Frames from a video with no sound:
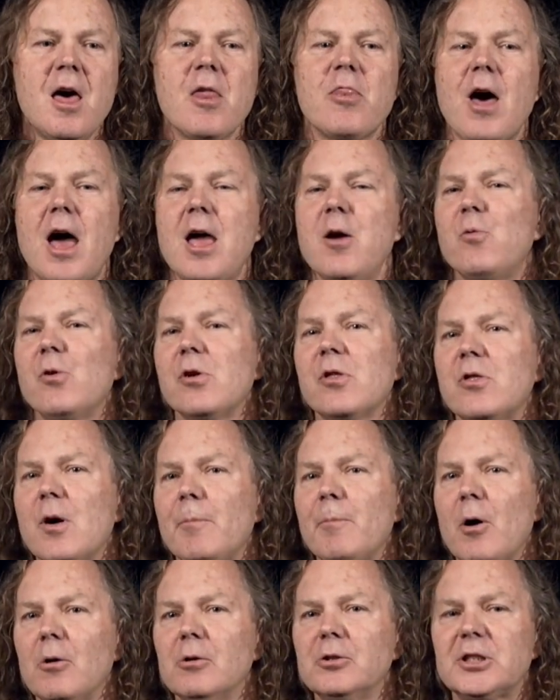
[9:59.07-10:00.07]
They were the
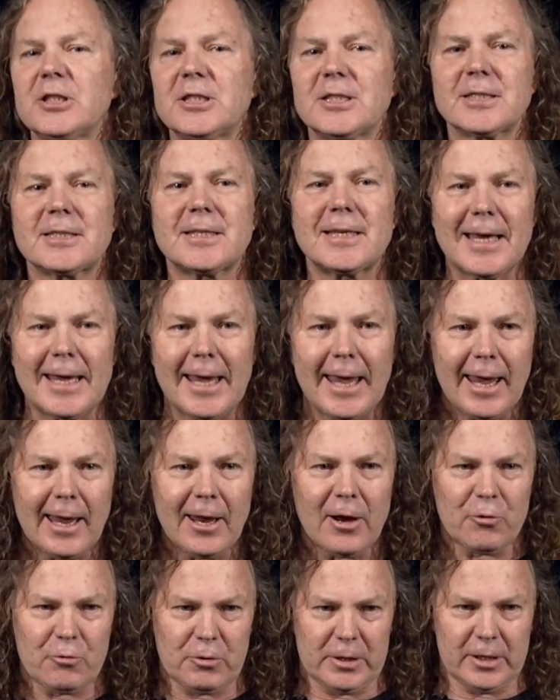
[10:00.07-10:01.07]
most
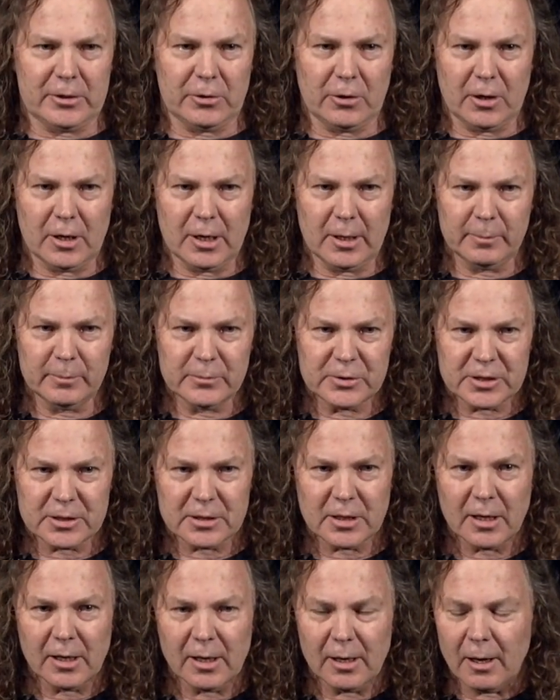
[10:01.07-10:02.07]
scary times,
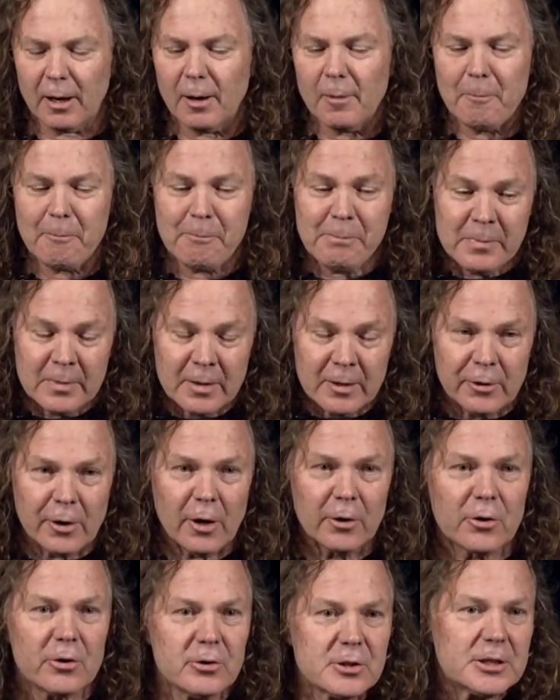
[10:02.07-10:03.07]

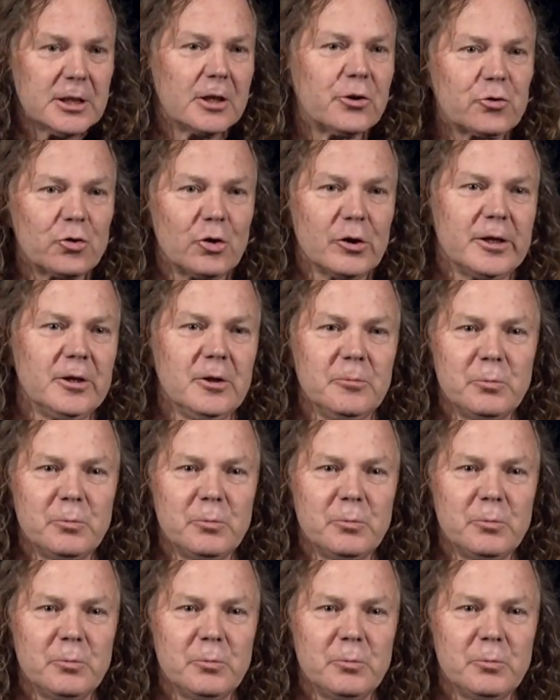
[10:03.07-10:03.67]
because literally,